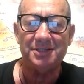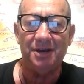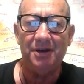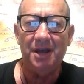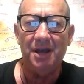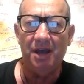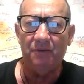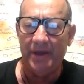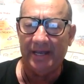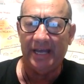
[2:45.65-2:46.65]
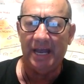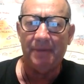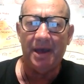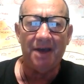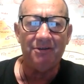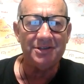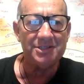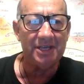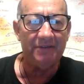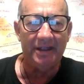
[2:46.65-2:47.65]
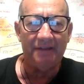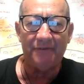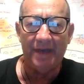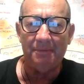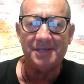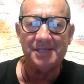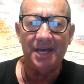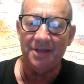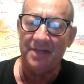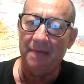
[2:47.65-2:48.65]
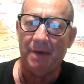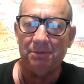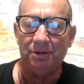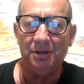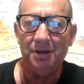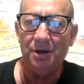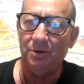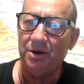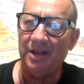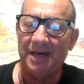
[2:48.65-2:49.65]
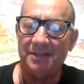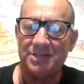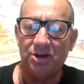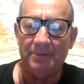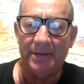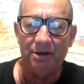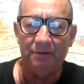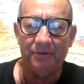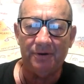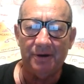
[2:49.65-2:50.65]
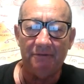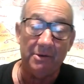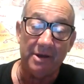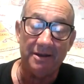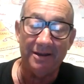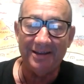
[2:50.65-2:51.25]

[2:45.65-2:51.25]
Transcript: So if we can keep our 117 families in their bubble, well, uh, that's got to be good for everyone.